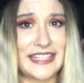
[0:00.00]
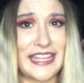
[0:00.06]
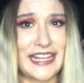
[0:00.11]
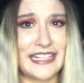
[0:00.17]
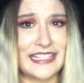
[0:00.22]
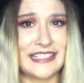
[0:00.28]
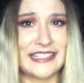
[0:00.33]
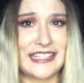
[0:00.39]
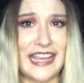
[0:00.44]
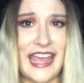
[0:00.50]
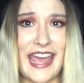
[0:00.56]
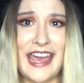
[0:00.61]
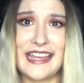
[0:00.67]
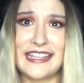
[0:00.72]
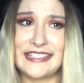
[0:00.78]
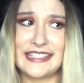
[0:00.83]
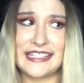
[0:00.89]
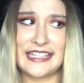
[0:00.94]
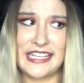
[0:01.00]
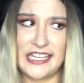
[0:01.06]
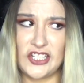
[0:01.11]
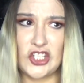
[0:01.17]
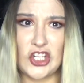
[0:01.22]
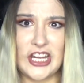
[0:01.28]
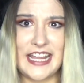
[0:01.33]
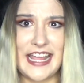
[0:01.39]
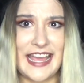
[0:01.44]
that is as
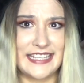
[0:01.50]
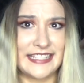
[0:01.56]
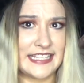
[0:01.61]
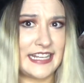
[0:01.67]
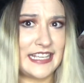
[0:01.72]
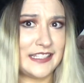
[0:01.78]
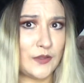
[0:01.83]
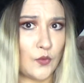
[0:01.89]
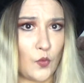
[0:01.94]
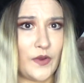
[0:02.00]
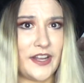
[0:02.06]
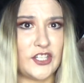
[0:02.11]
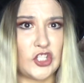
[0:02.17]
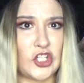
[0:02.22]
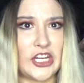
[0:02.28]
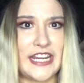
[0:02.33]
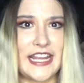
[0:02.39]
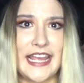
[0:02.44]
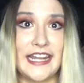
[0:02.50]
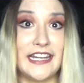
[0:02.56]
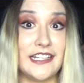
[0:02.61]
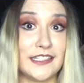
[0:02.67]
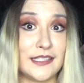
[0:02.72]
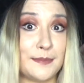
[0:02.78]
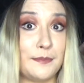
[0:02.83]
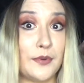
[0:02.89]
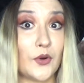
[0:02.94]
kitschy as it is witchy, and
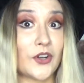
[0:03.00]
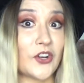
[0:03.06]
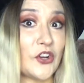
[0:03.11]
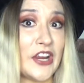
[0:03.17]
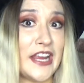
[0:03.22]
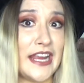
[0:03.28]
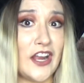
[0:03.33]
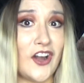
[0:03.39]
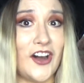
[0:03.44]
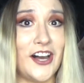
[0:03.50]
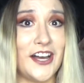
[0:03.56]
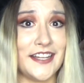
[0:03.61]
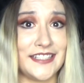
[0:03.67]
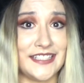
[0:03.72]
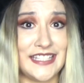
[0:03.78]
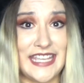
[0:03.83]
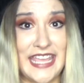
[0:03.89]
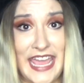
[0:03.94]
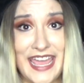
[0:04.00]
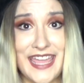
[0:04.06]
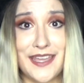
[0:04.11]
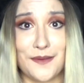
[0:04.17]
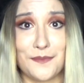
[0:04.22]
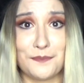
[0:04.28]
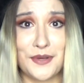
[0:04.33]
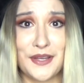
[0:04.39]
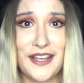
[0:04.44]
it's bordering on
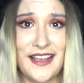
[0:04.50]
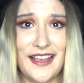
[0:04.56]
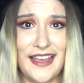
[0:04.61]
camp.